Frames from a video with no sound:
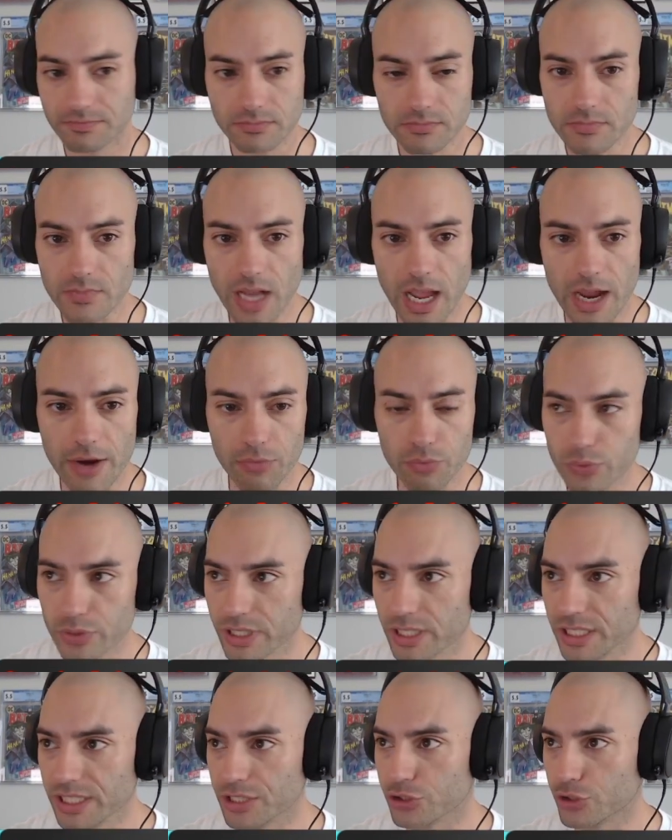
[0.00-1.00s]
really
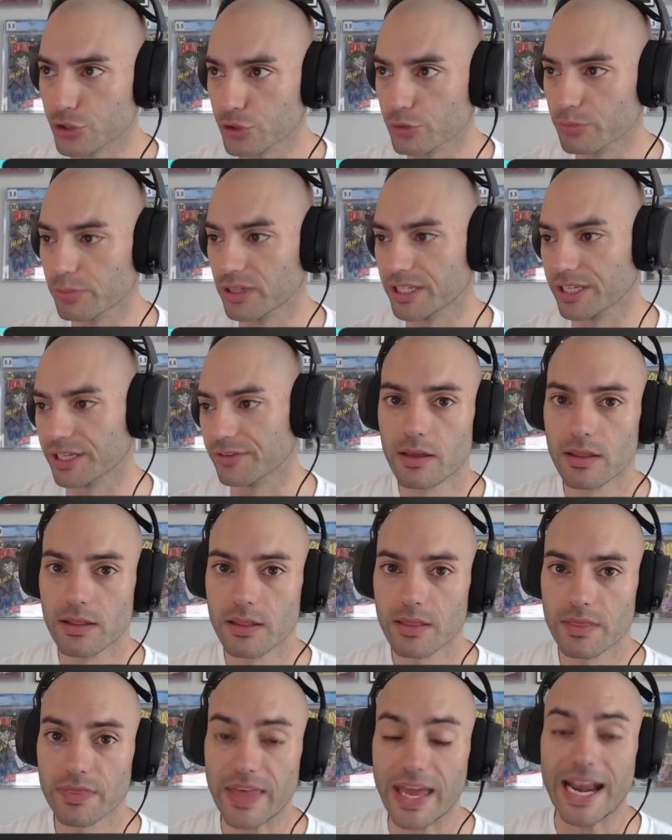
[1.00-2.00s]
do believe
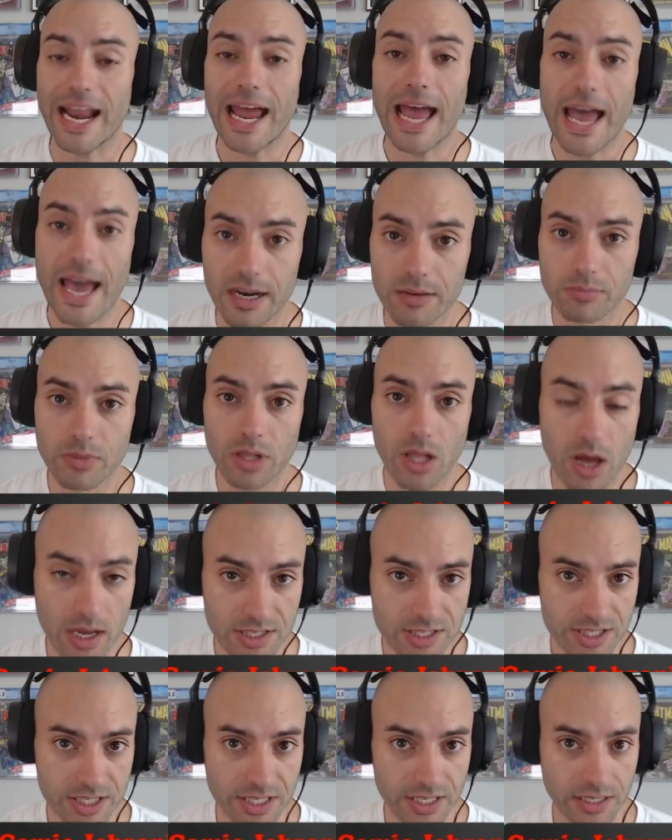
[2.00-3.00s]
that Adam
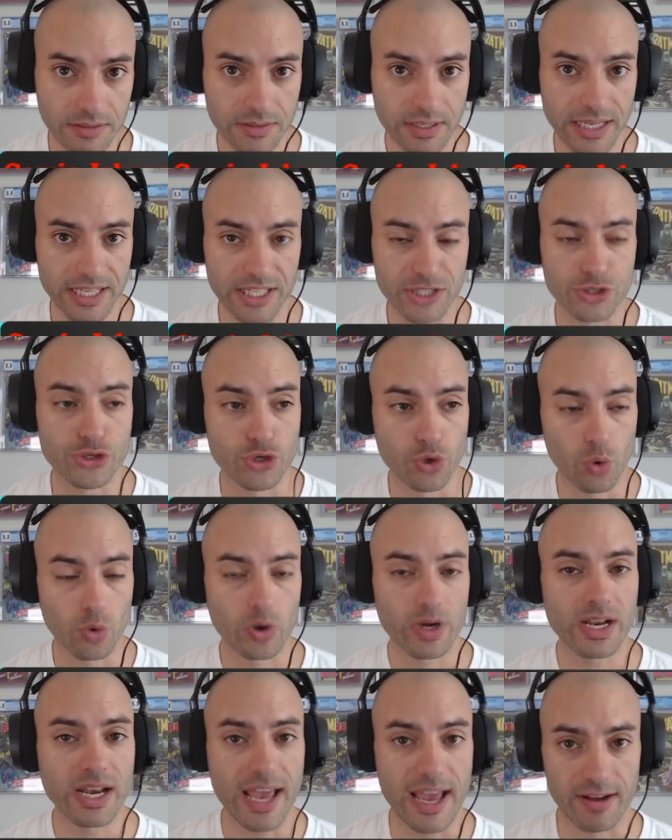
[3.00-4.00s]
Lawson and Jordan
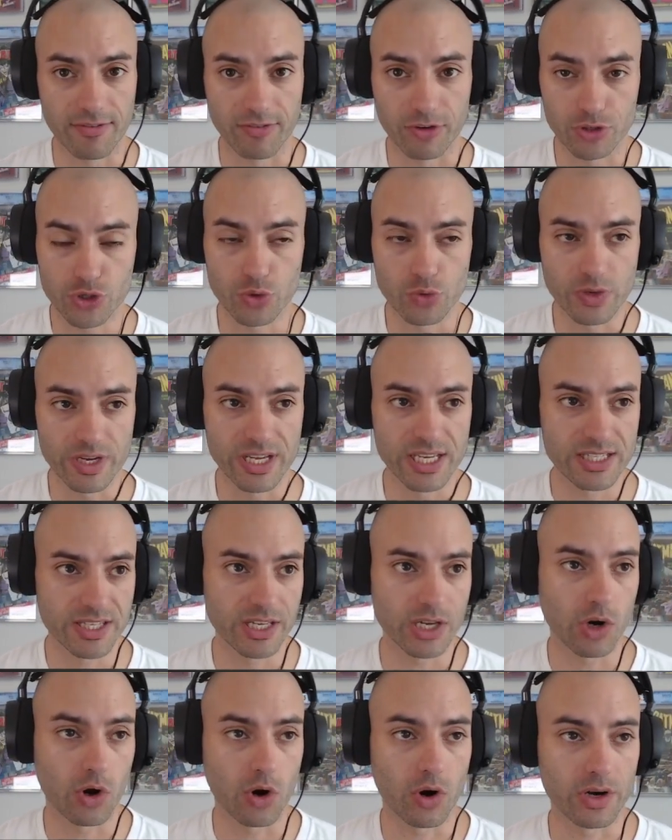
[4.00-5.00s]
Evers, who is the
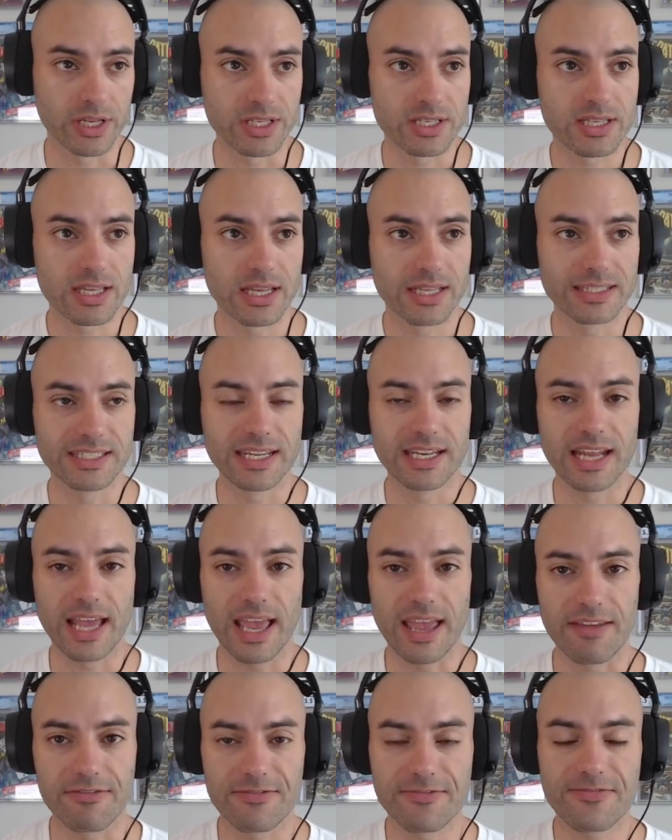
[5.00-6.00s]
artist, did a
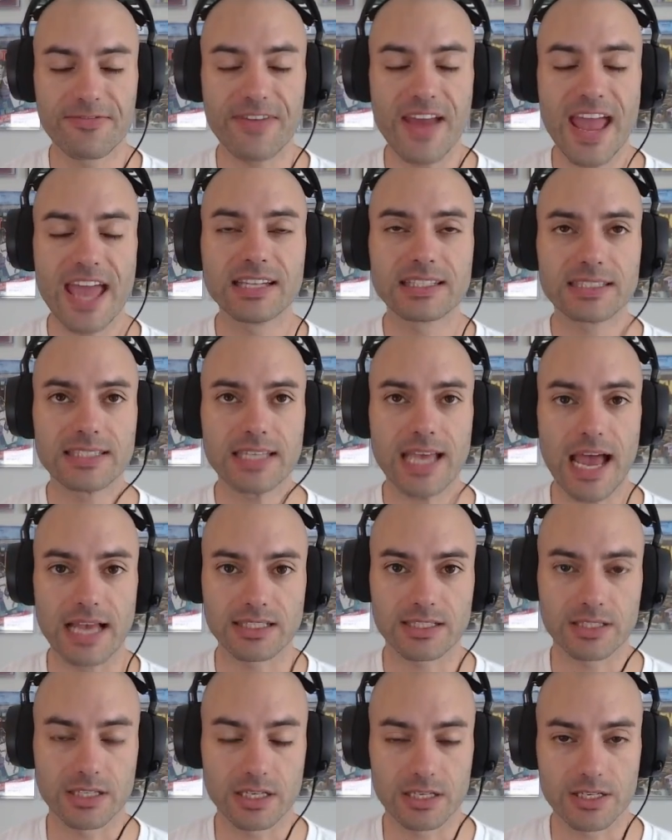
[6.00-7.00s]

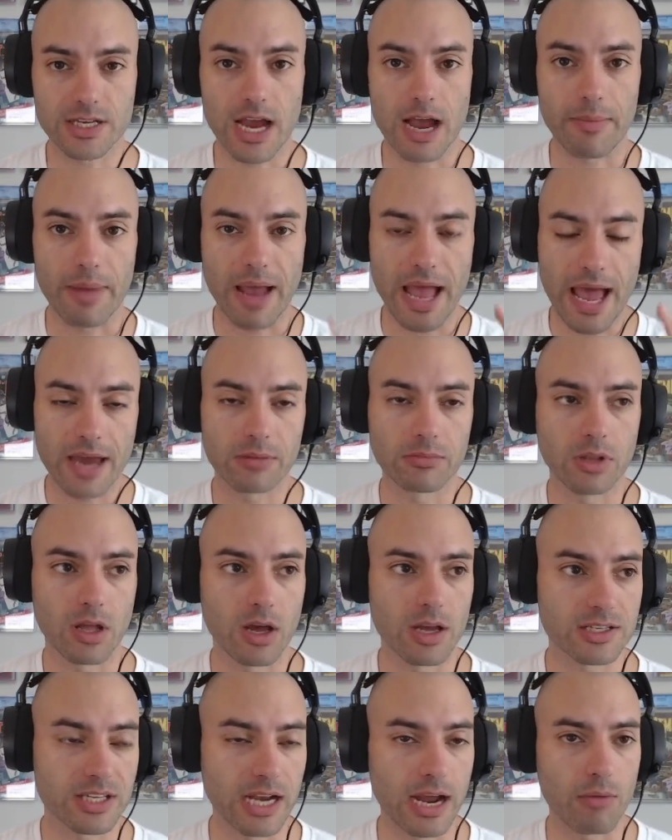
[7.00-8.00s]
fantastic job. Adam
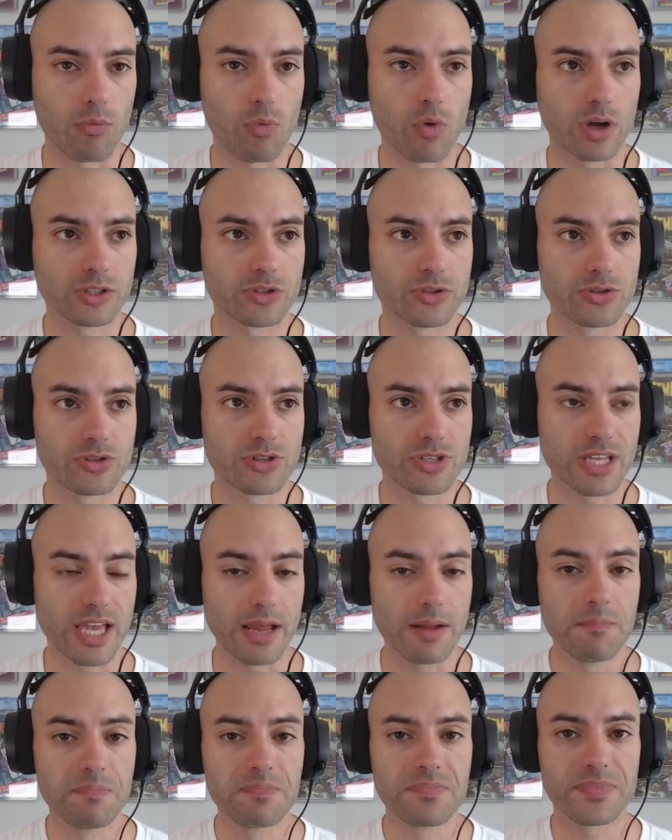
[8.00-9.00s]
Lawson, I want to say
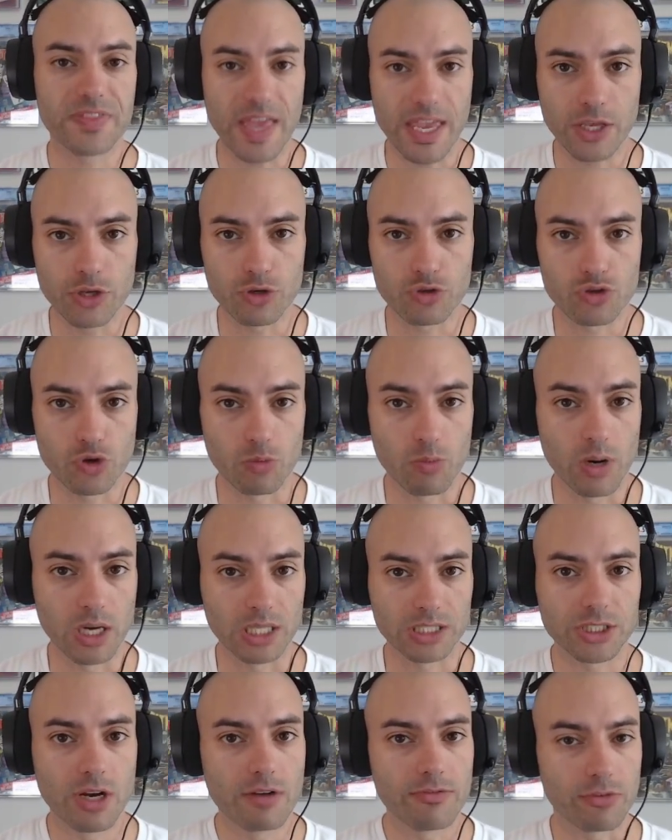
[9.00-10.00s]
thank you so much
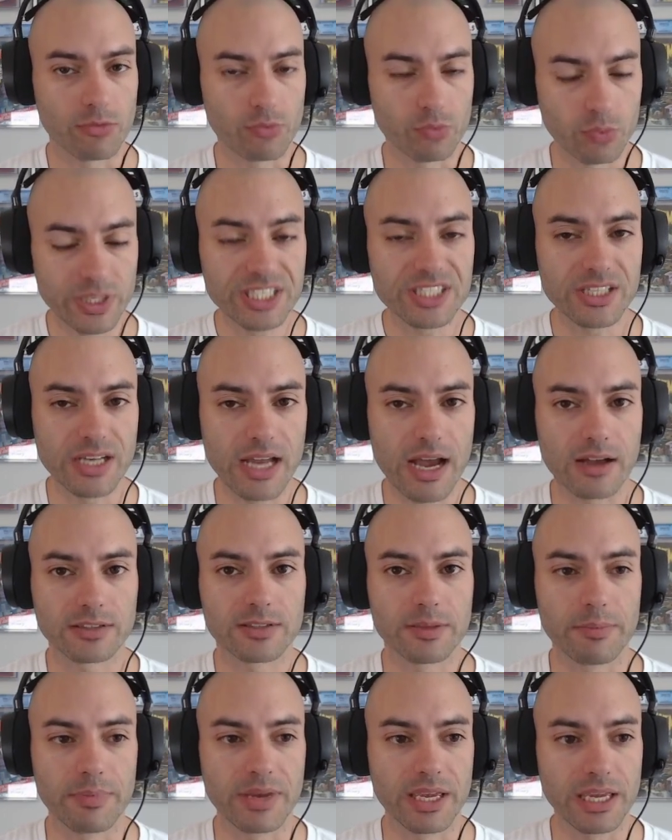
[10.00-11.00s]
for reaching out to
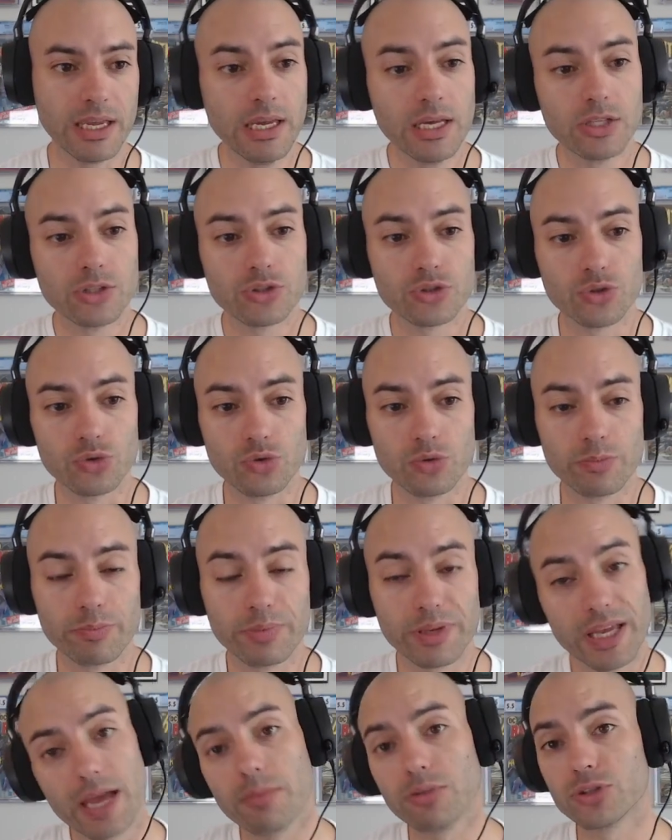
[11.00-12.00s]
me to be
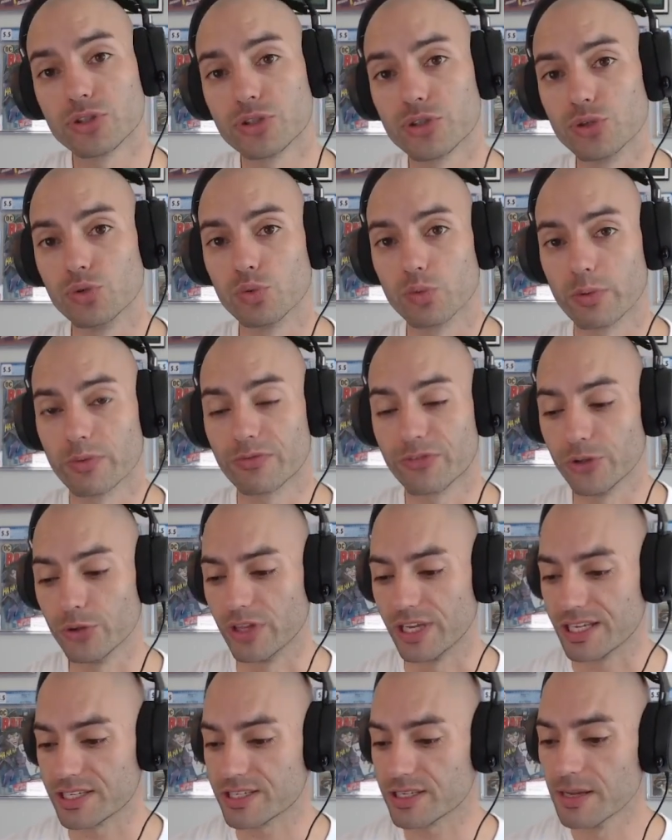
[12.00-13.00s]
able to review
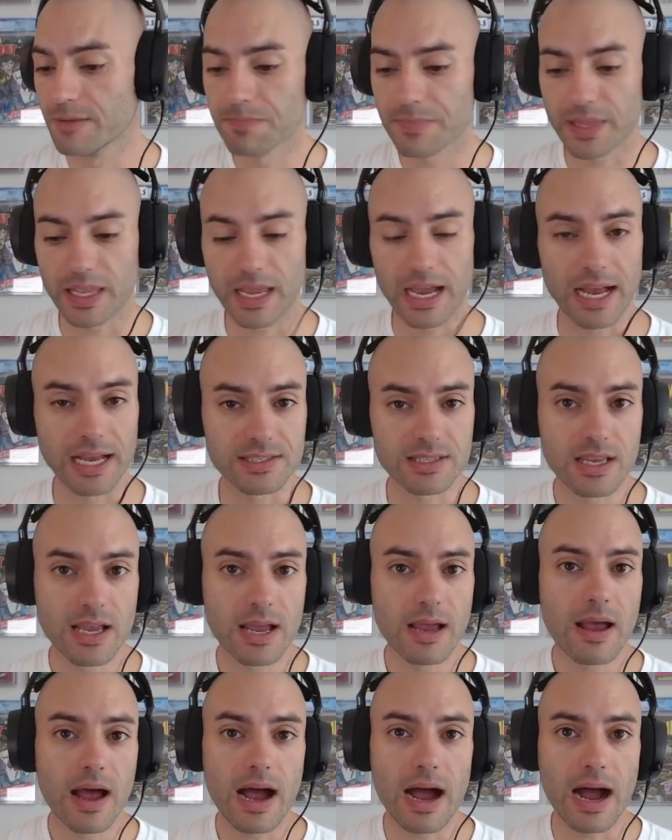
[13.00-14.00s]
this. Guys,
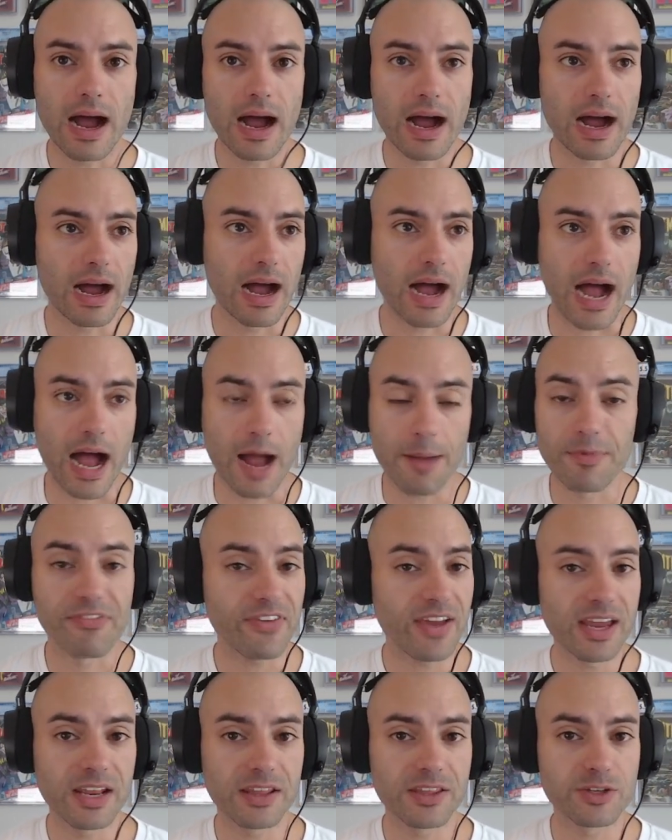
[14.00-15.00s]
I'm a fan
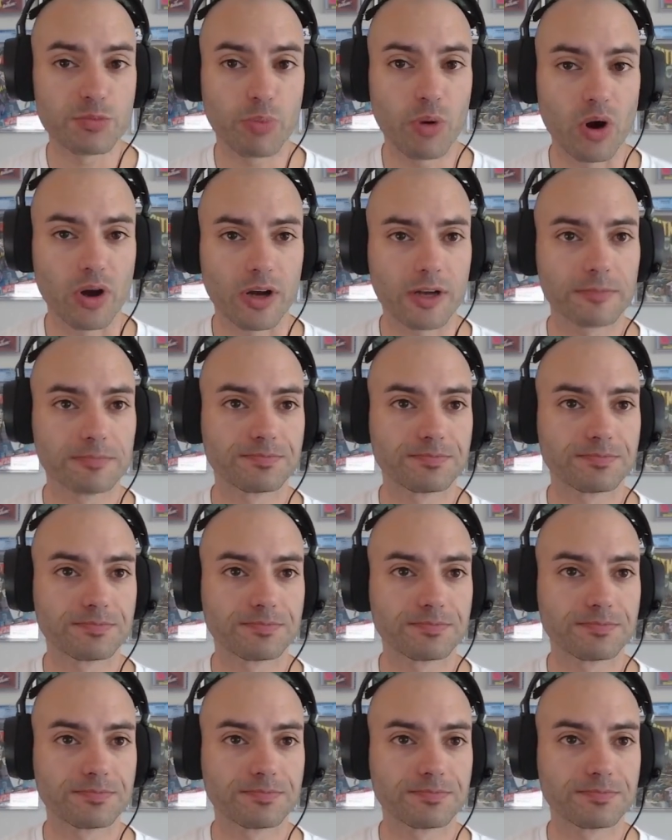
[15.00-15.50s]
of this book,